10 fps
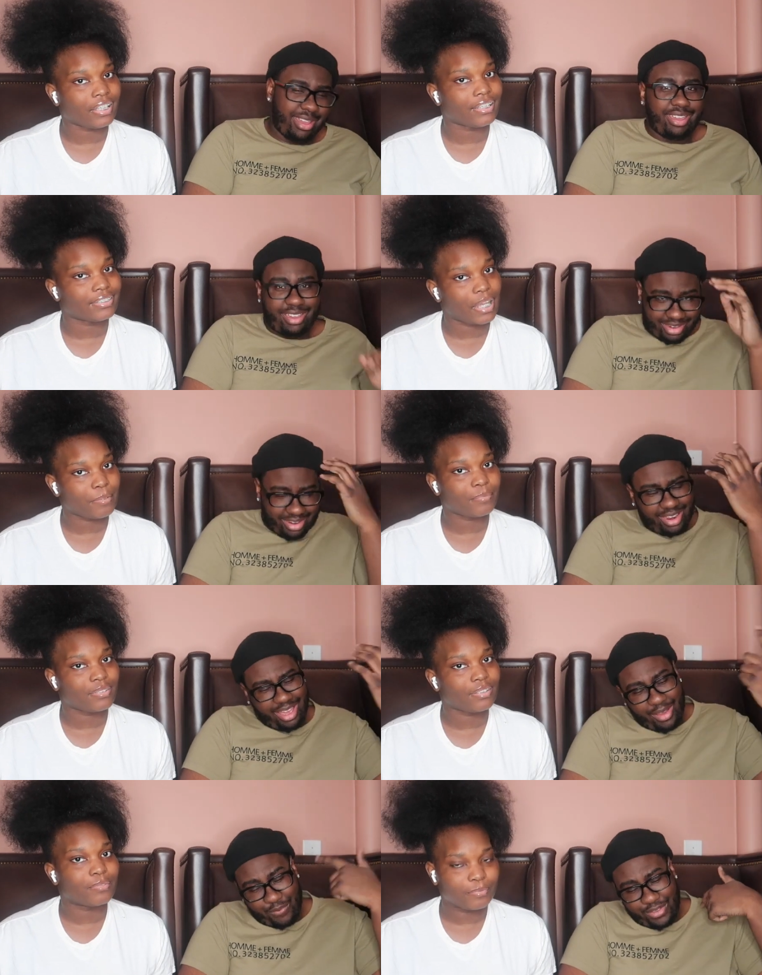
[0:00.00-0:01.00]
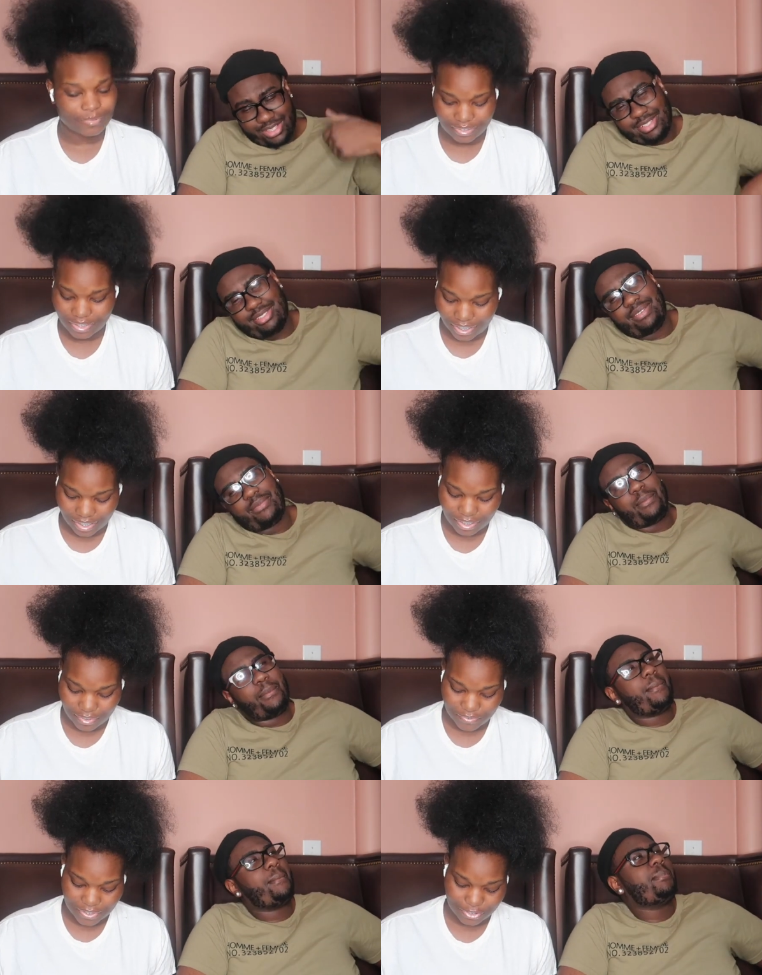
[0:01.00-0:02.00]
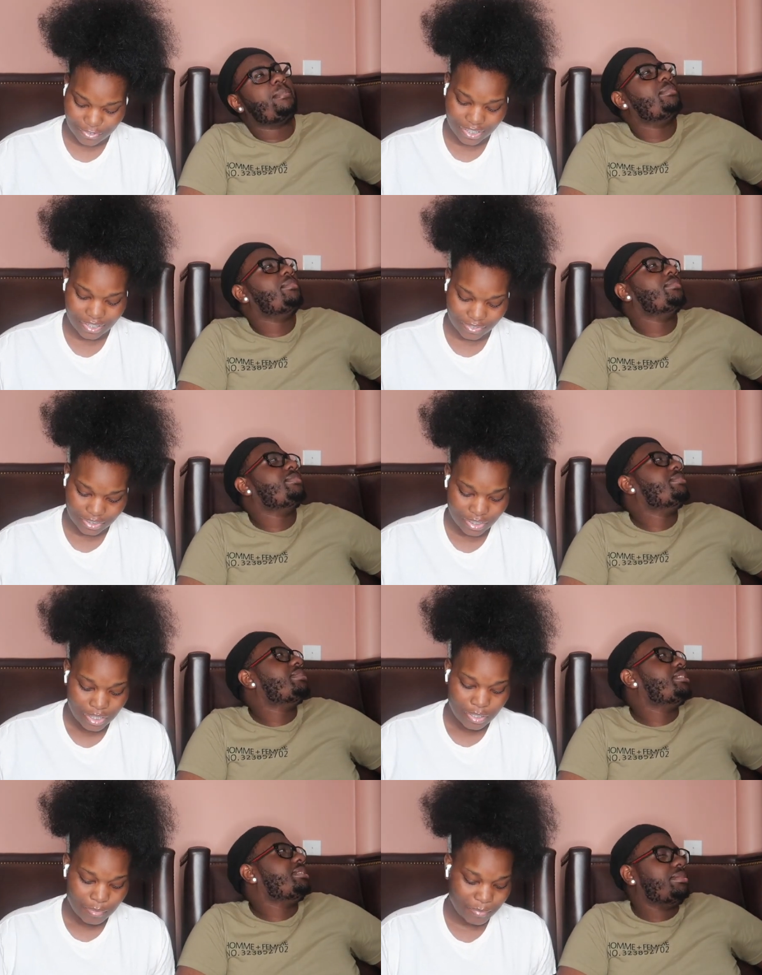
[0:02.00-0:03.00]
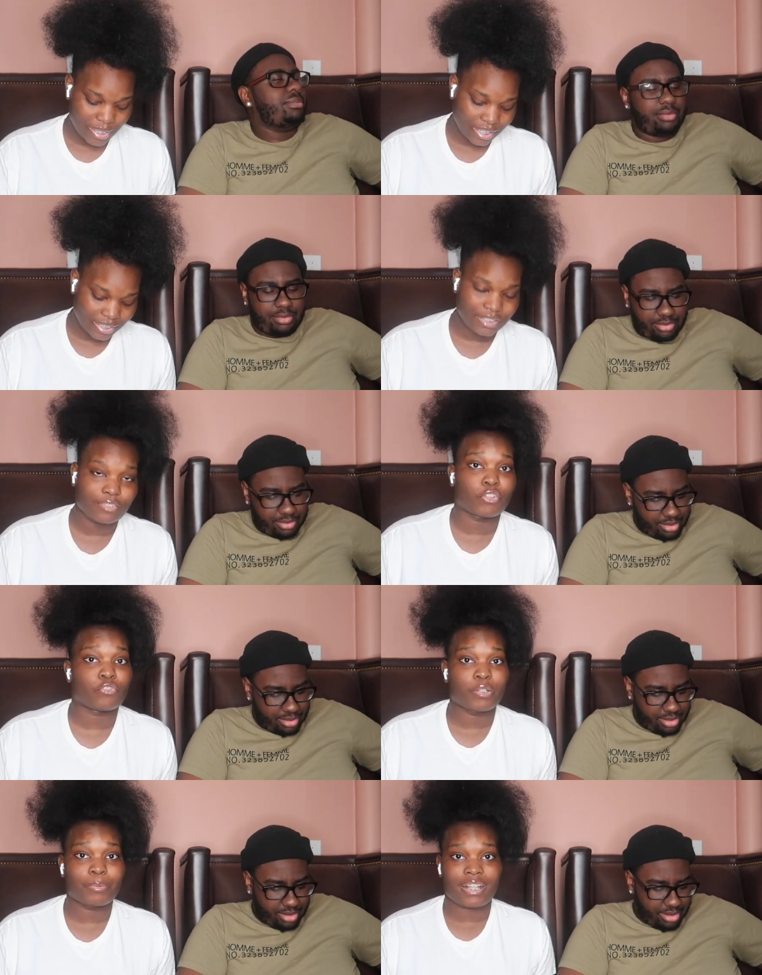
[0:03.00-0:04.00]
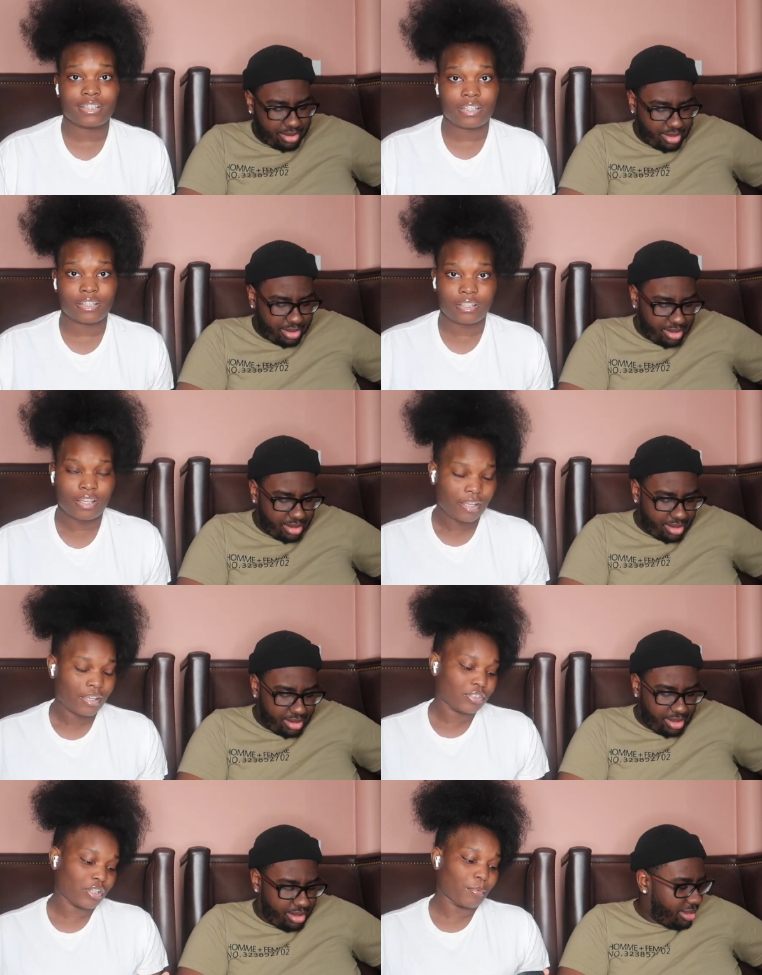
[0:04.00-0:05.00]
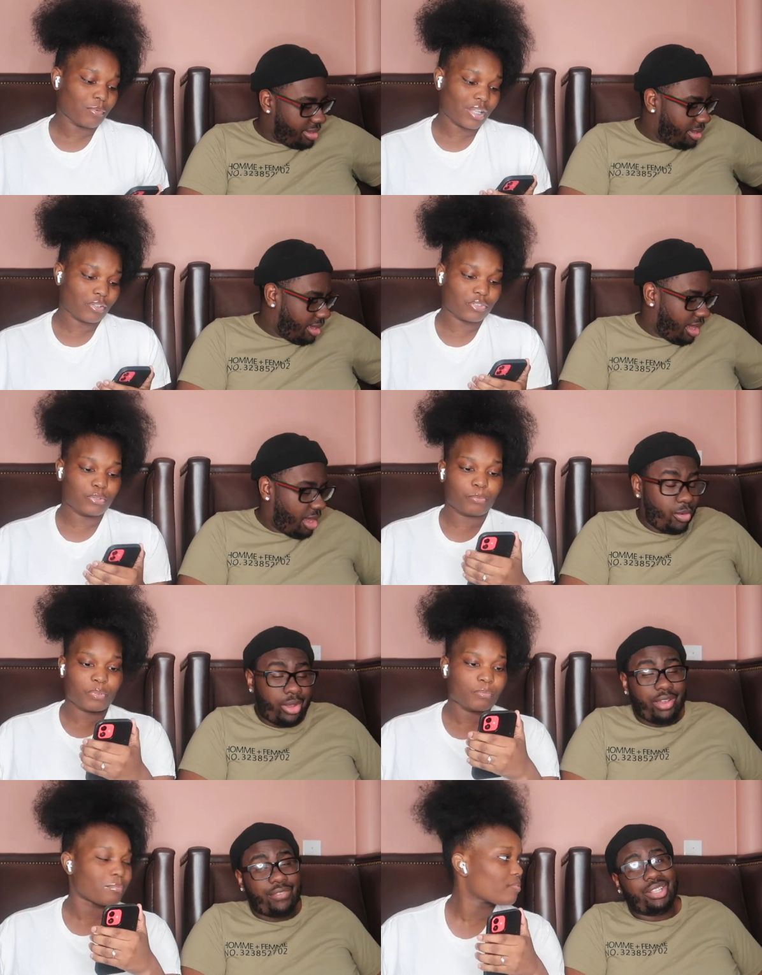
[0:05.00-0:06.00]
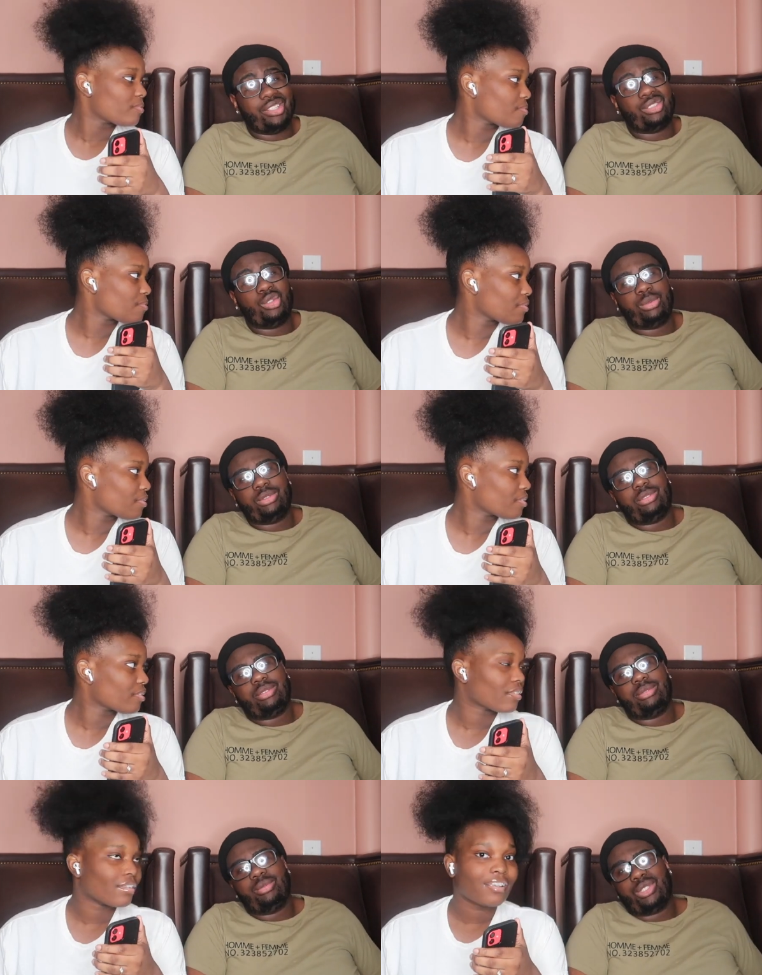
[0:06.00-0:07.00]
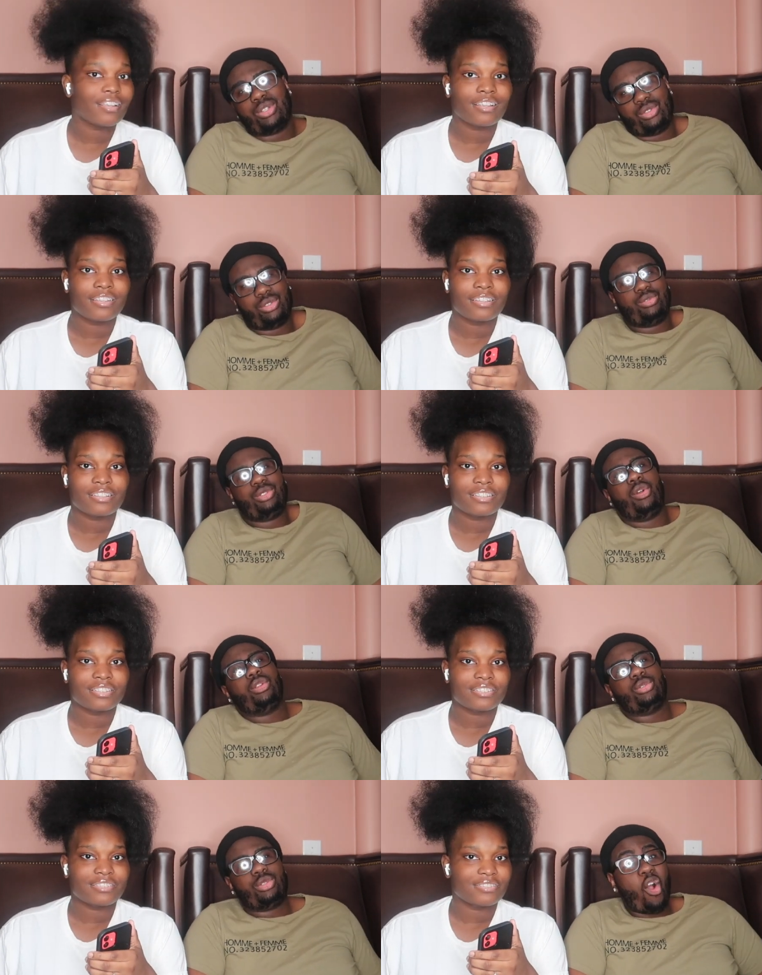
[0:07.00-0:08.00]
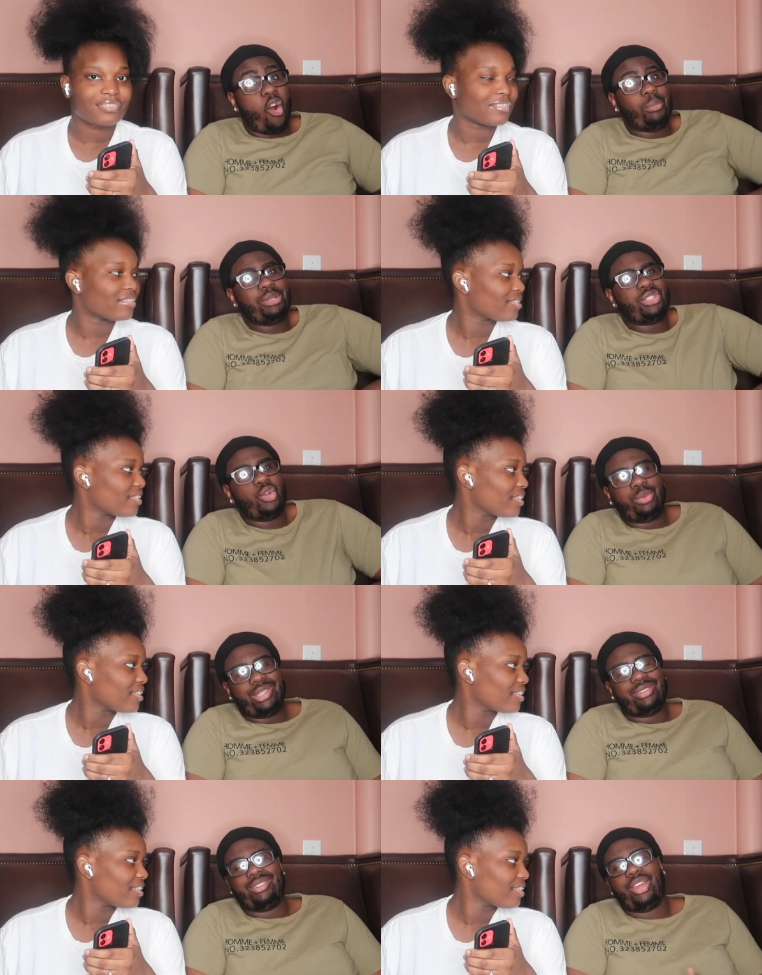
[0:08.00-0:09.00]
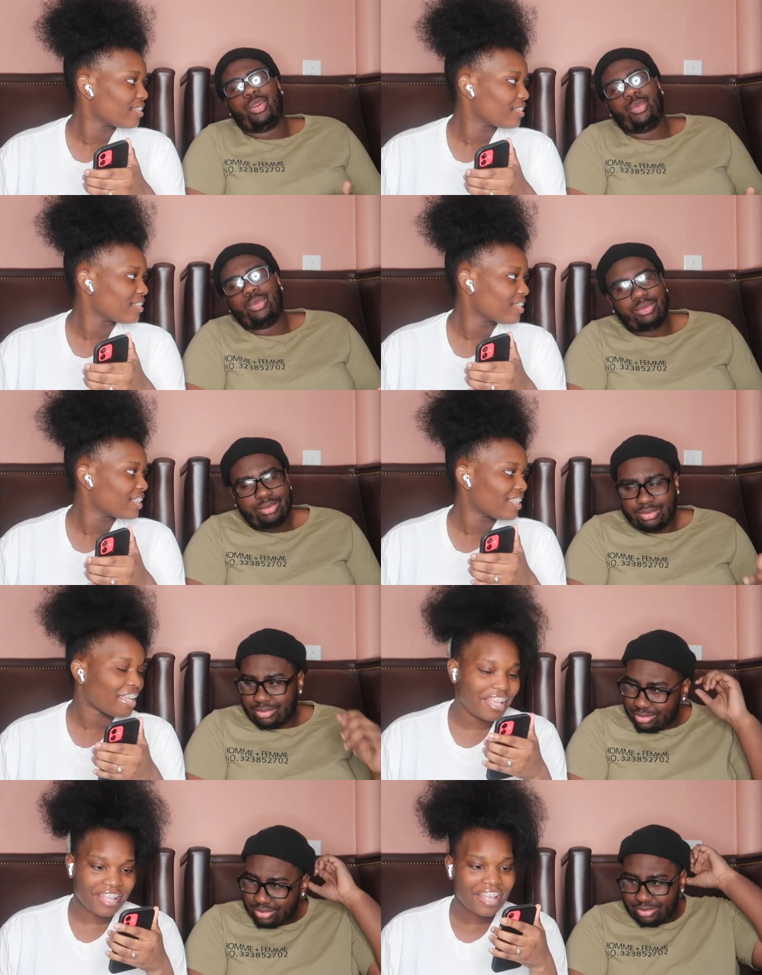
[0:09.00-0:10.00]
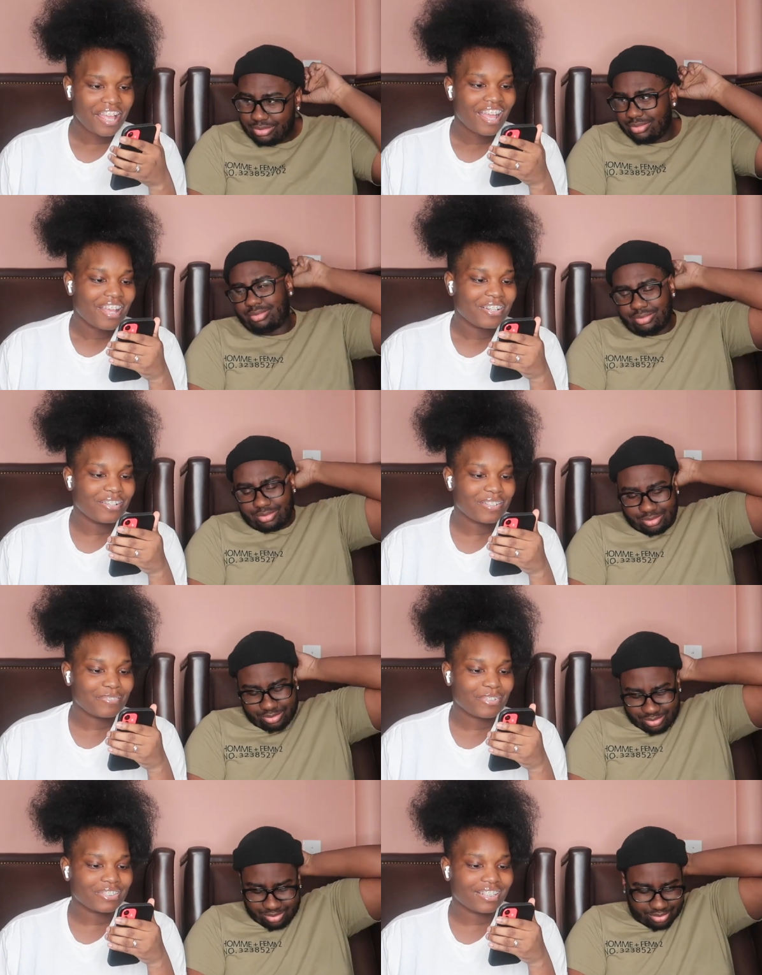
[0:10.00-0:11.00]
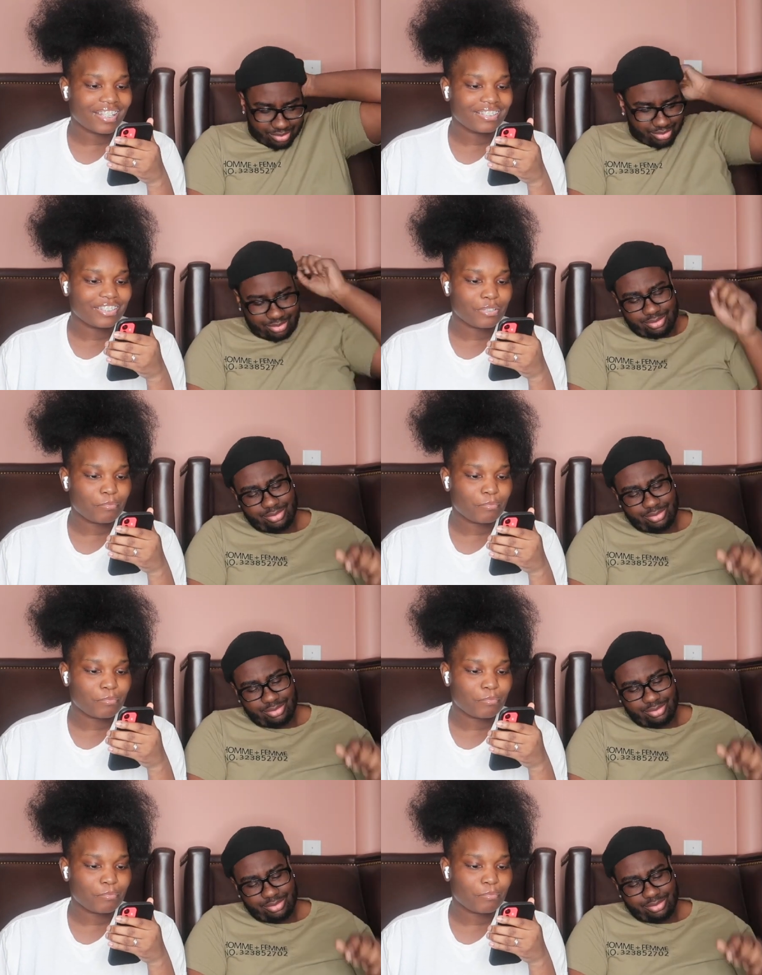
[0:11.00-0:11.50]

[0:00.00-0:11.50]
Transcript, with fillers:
Speaker 1: then he'll type and it. I'll fix it. Yeah, he'll fix it right after. Me, I like to reread what I say. So I won't stop stupid. I don't care if
Speaker 2: I look stupid. What you, you gonna do? Call me stupid? No.
Speaker 1: Who is most likely to